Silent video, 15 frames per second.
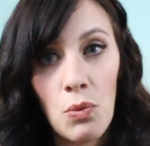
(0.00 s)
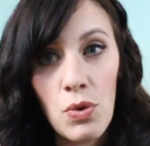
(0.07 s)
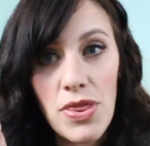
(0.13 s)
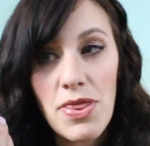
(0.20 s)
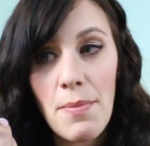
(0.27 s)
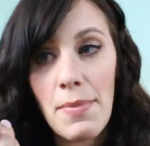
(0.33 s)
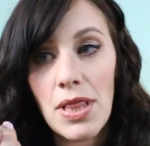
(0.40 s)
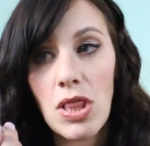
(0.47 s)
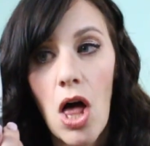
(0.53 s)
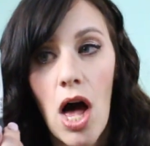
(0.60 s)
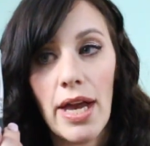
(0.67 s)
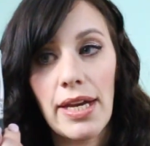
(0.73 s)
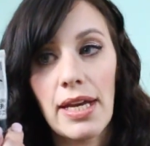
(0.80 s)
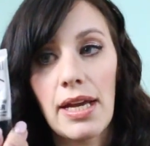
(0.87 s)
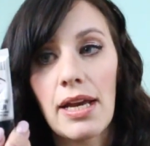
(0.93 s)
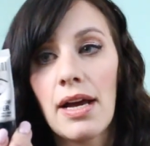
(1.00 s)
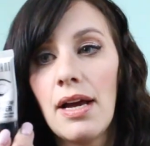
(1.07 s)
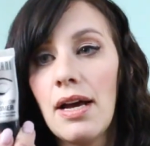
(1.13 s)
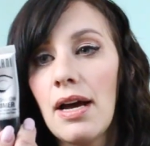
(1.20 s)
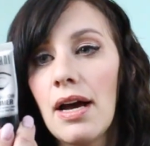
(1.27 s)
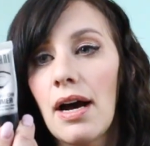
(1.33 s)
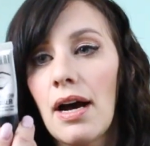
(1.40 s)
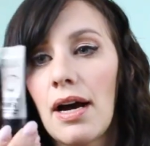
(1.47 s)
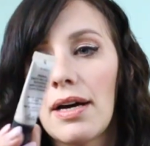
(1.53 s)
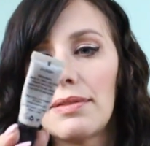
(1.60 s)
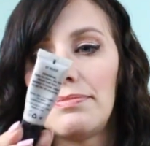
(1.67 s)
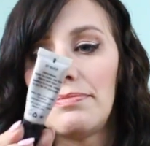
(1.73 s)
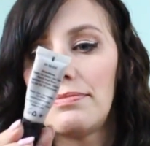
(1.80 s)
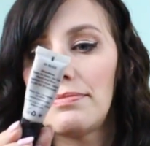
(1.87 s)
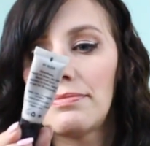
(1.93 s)
with the Milani
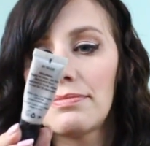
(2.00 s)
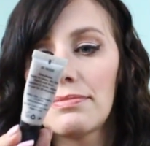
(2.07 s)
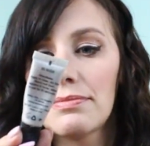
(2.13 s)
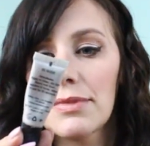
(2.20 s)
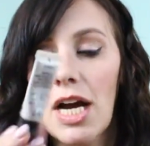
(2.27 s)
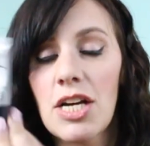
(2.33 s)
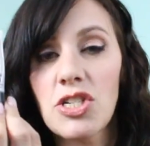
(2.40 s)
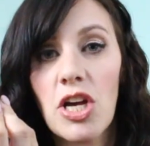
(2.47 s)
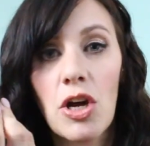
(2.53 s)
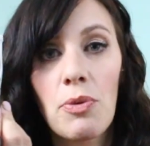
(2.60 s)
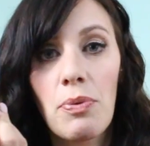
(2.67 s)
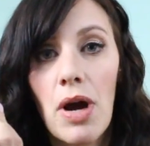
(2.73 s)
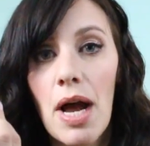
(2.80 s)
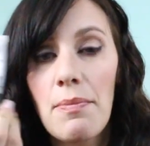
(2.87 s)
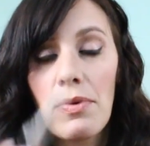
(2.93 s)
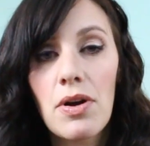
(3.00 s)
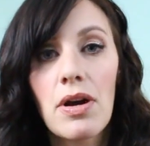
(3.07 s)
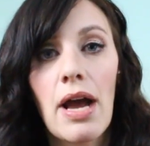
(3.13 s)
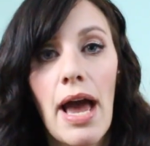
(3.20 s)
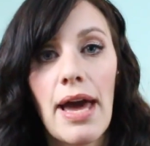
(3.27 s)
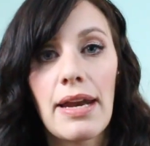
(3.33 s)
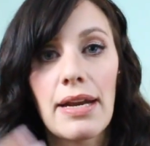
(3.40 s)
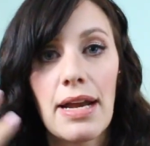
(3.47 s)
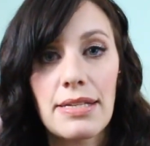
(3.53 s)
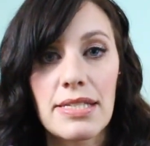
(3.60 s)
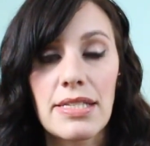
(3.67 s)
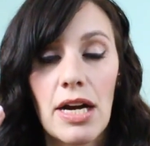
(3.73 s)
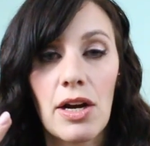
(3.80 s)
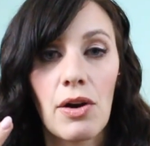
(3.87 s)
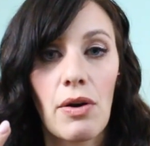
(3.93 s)
eyeshadow primer, and it has
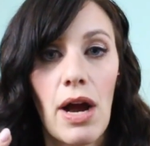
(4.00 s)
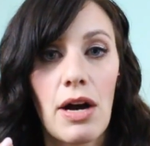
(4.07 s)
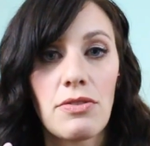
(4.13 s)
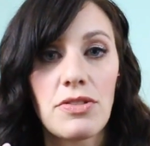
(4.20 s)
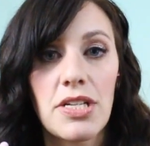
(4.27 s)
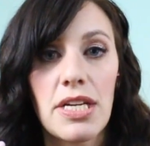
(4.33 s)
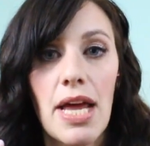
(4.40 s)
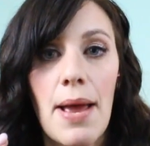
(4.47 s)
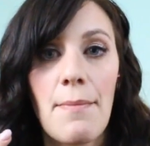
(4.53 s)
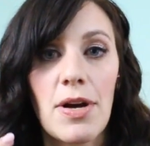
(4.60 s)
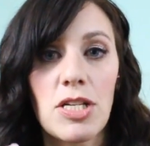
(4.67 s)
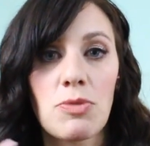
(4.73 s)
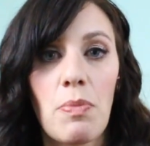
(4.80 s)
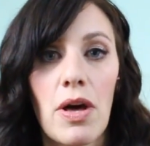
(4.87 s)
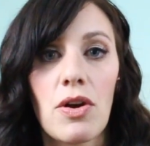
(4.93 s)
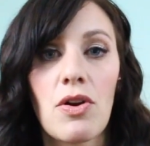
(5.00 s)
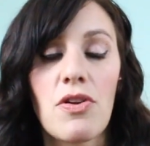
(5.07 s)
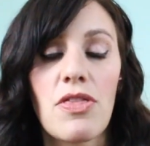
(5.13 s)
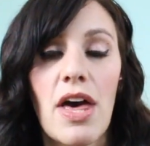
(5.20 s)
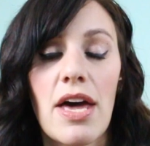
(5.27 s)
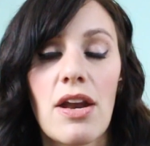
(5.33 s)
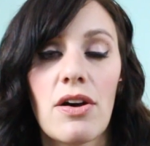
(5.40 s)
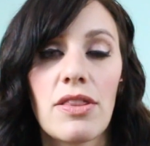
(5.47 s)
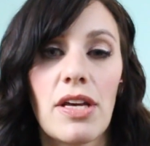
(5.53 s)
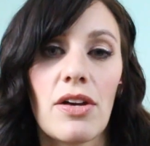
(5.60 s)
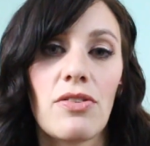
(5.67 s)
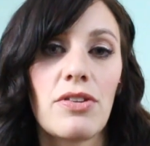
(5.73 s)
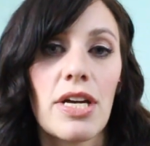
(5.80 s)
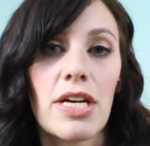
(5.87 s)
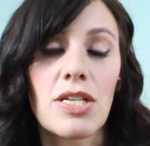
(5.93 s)
stuck around today much better than on the
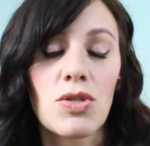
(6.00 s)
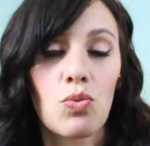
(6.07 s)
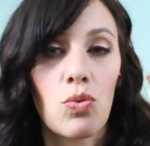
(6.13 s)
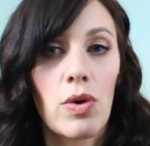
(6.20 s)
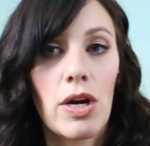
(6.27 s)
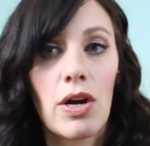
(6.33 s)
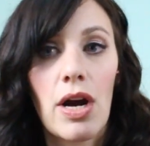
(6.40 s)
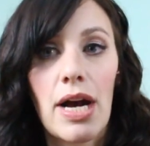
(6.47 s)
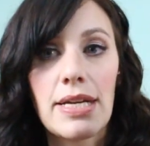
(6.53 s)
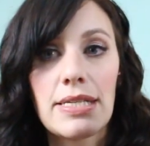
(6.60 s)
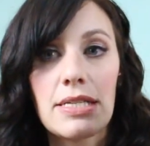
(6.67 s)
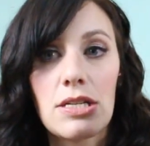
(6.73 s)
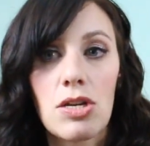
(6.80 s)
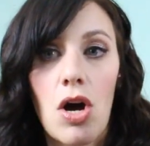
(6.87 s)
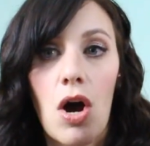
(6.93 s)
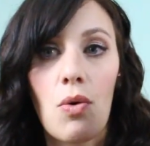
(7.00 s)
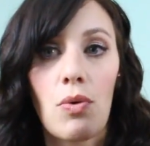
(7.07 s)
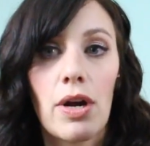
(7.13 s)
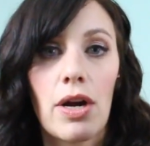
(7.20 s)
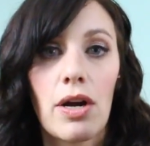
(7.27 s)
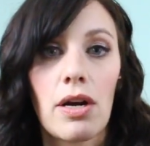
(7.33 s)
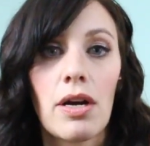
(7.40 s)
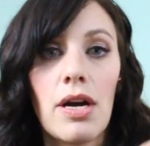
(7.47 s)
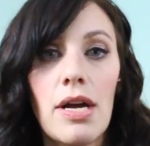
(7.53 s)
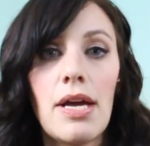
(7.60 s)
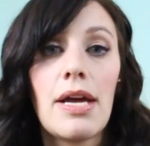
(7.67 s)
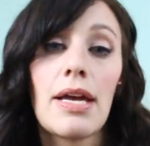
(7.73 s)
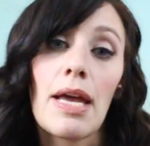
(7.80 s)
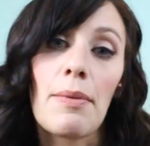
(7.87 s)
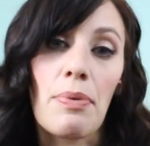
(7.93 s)
other days where I did not wear
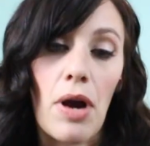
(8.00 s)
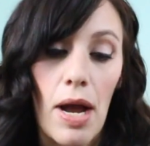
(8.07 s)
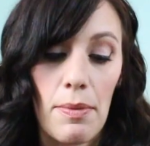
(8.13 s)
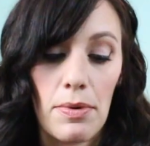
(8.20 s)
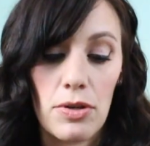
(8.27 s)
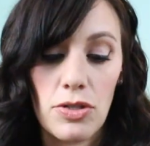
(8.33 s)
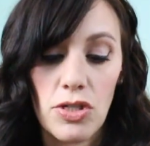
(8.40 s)
a primer.